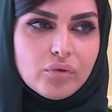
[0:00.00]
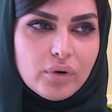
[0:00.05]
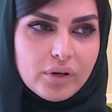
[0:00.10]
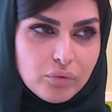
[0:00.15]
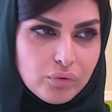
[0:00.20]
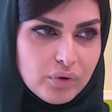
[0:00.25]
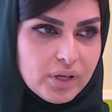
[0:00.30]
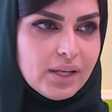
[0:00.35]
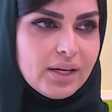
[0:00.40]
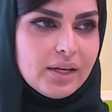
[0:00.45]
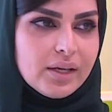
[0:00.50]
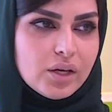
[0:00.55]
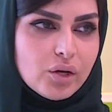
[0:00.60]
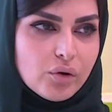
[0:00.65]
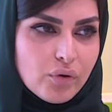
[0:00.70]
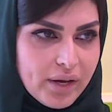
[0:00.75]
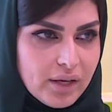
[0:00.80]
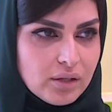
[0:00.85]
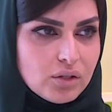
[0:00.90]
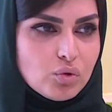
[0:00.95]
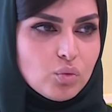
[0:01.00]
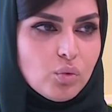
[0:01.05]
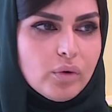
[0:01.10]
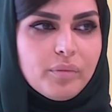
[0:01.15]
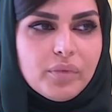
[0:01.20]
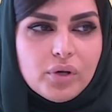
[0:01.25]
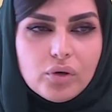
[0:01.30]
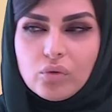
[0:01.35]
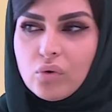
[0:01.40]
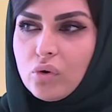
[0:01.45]
really great
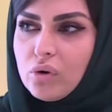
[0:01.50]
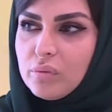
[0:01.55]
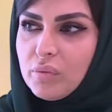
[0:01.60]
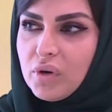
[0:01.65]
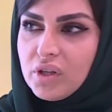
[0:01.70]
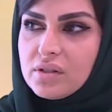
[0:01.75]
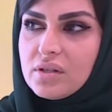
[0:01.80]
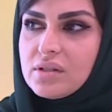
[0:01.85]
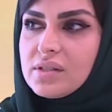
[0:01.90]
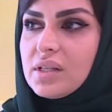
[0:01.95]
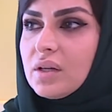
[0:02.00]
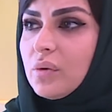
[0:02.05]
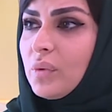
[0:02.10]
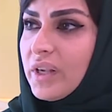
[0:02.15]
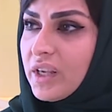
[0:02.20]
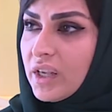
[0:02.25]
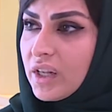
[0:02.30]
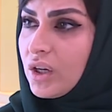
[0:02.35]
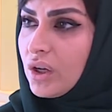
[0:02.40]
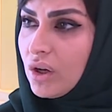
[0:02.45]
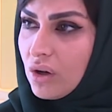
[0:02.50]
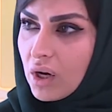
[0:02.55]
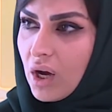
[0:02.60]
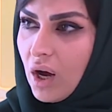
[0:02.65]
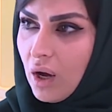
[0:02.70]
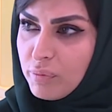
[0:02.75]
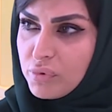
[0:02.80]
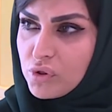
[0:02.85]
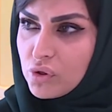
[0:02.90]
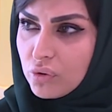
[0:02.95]
women role models that we can look
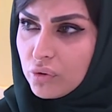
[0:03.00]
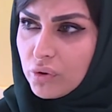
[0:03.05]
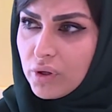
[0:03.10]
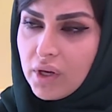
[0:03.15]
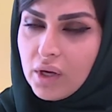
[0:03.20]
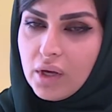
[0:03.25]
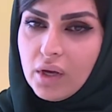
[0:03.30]
up to